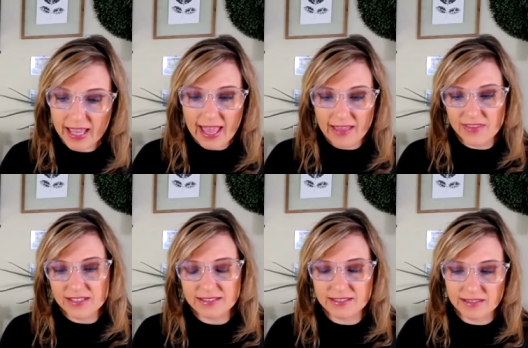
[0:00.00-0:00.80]
and
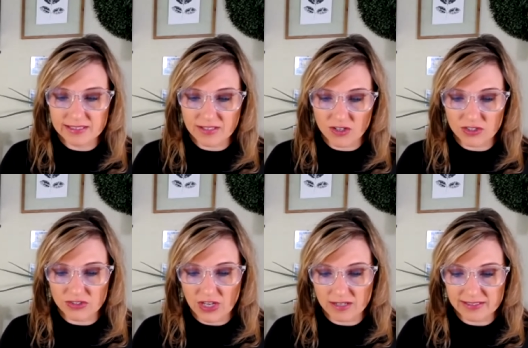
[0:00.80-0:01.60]
this article
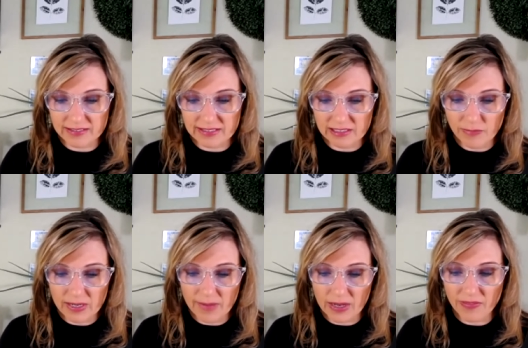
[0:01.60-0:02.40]
talks a little bit
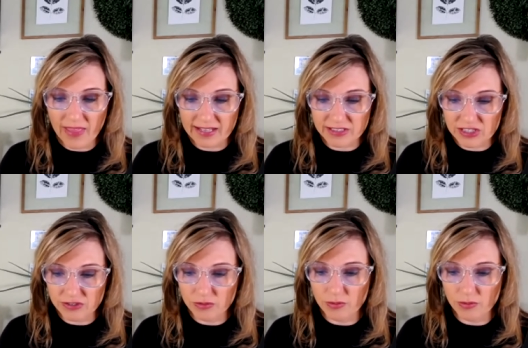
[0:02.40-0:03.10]
about that too,